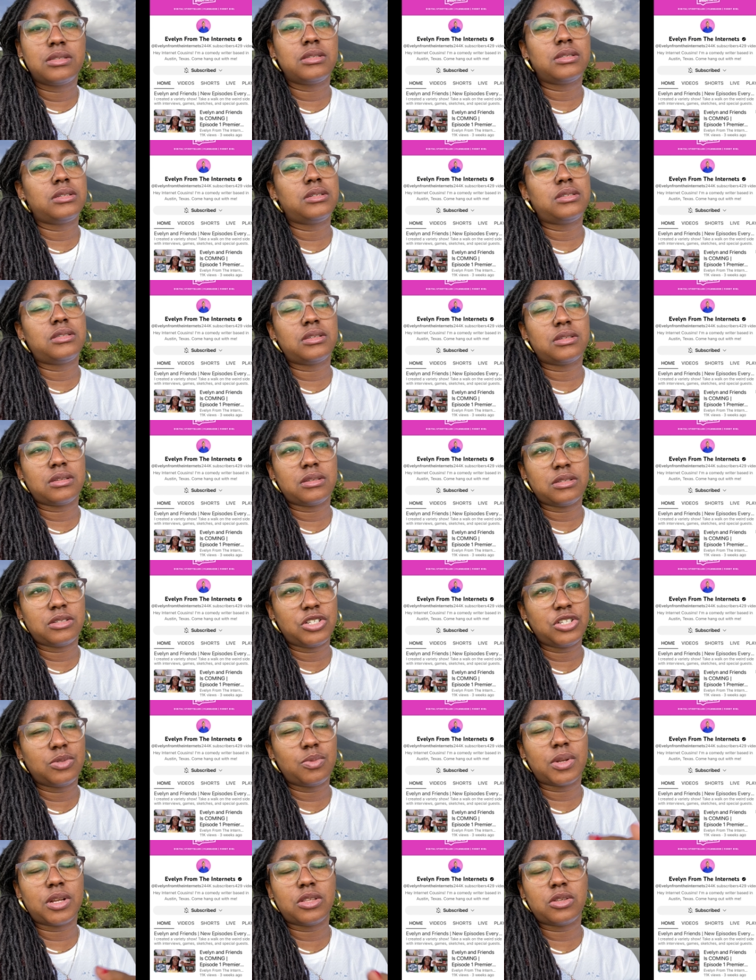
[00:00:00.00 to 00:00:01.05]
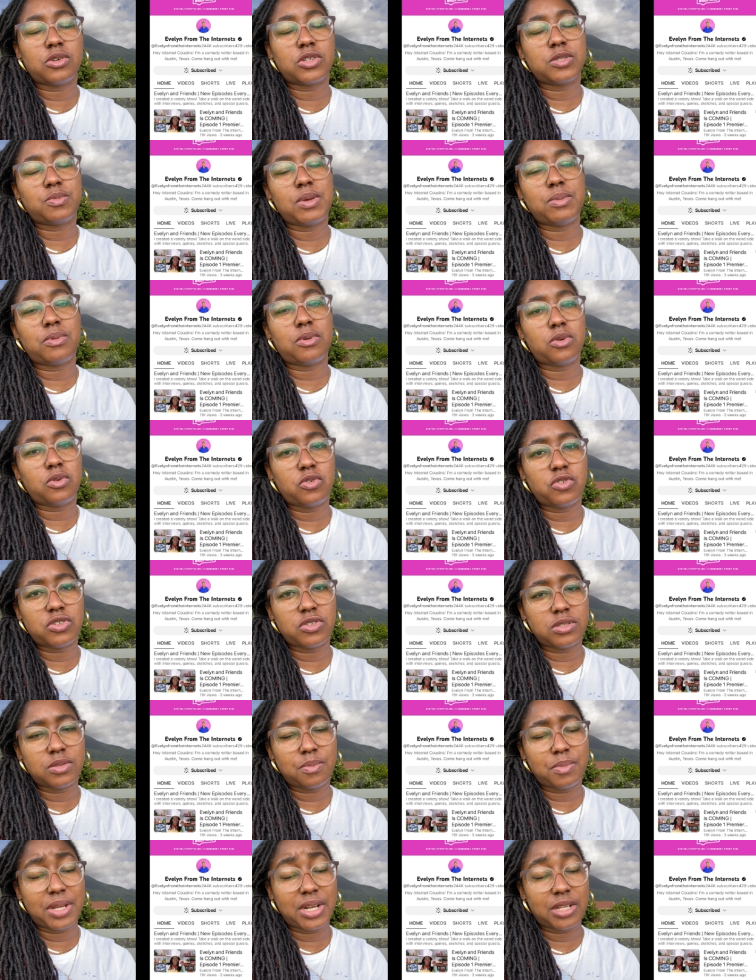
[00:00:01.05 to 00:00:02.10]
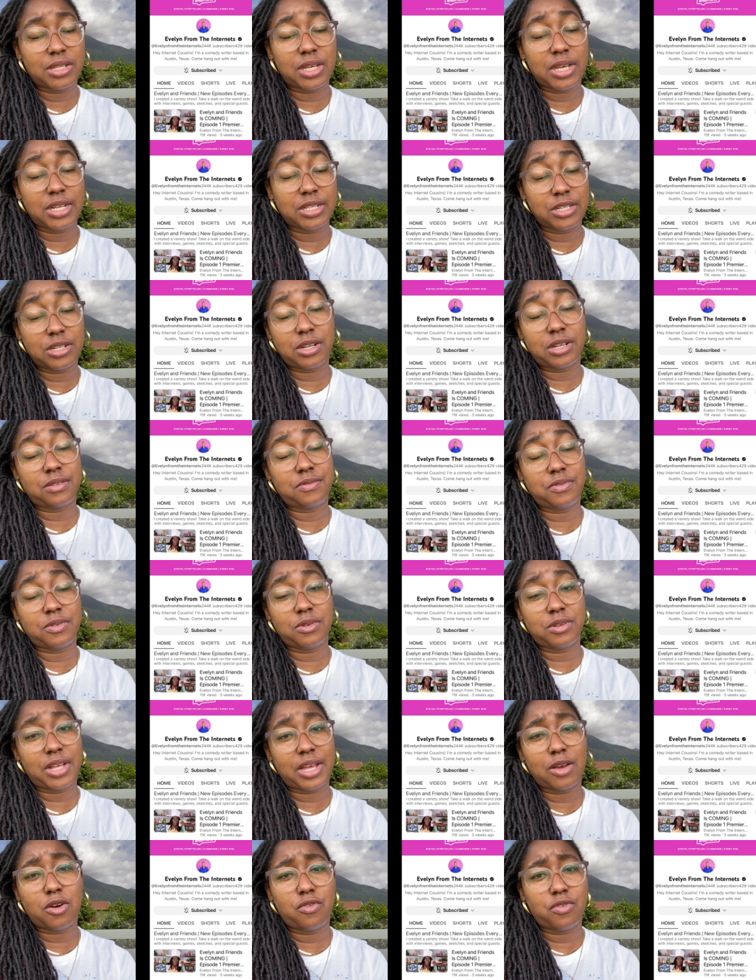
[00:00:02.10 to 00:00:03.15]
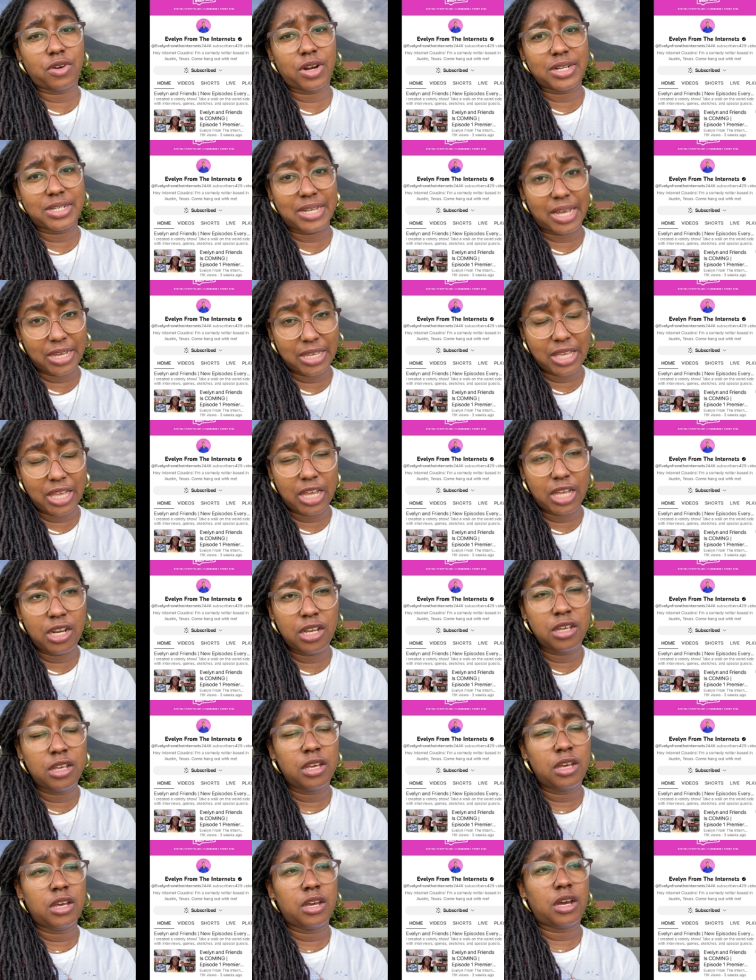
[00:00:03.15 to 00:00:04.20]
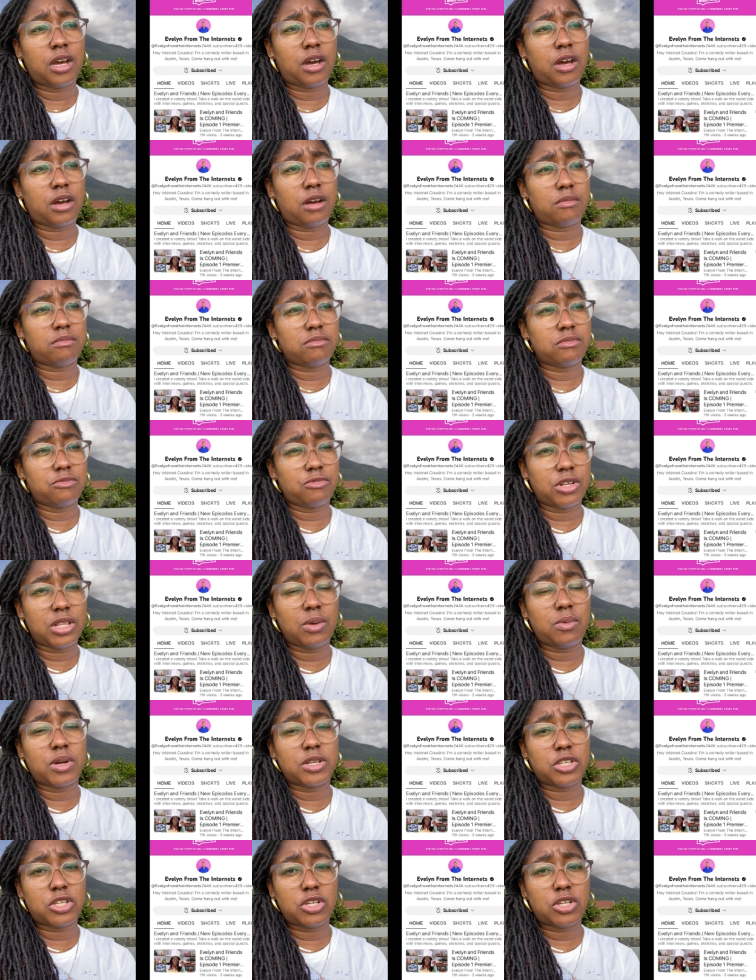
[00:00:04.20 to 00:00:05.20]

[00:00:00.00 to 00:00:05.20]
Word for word: these, she's one of those people who's been on the internet for like over a decade. Um, really when